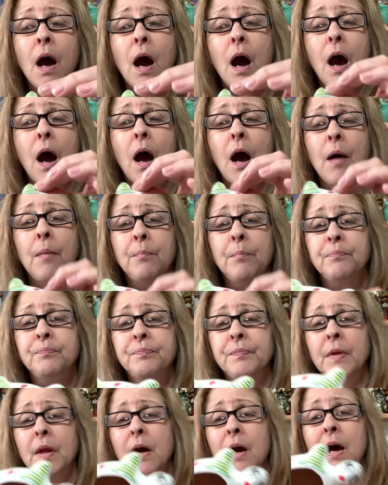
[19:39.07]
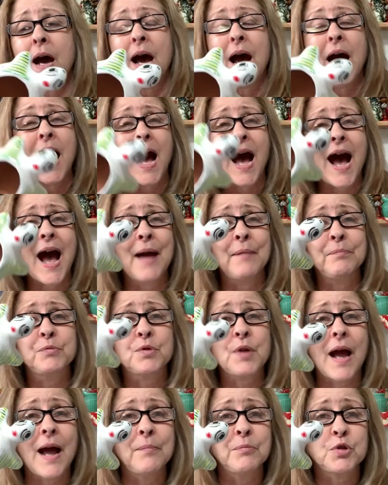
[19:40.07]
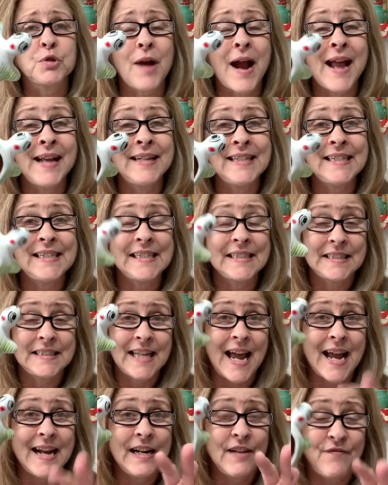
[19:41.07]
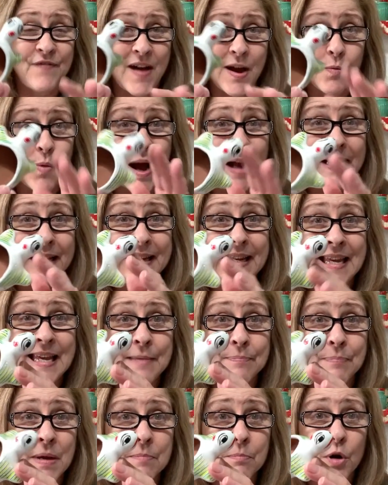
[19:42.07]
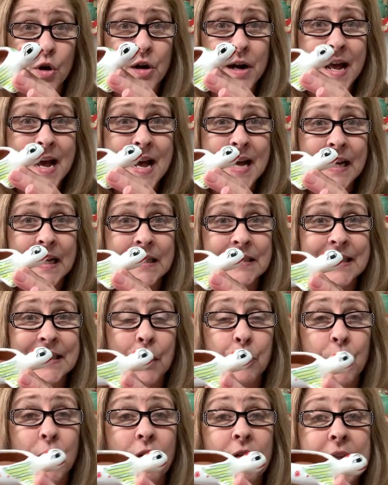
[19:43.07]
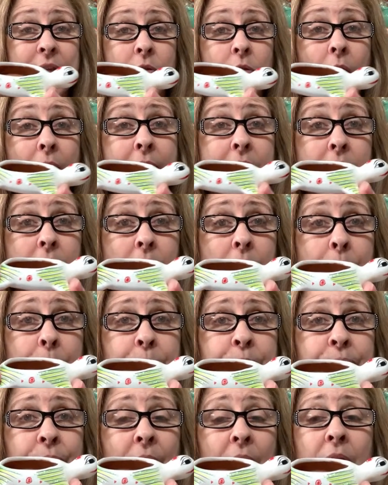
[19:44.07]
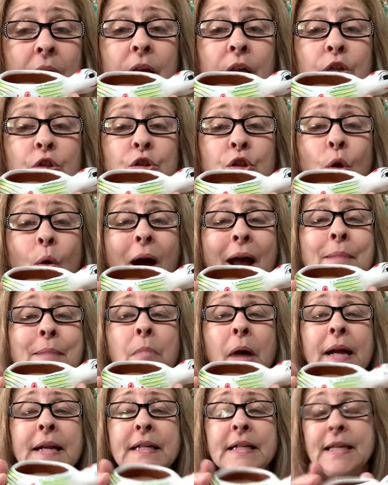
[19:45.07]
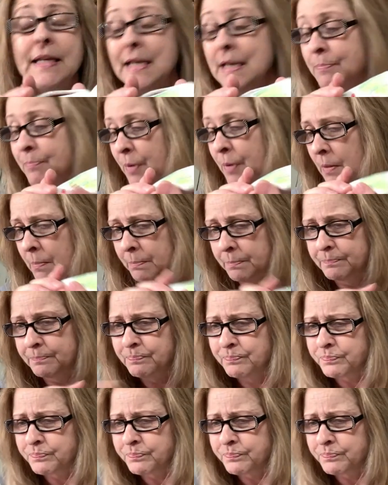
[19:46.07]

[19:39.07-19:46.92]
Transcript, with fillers: Um, I'm, I'm trying to decide if I want to keep him or not because I really like him. So I might keep him.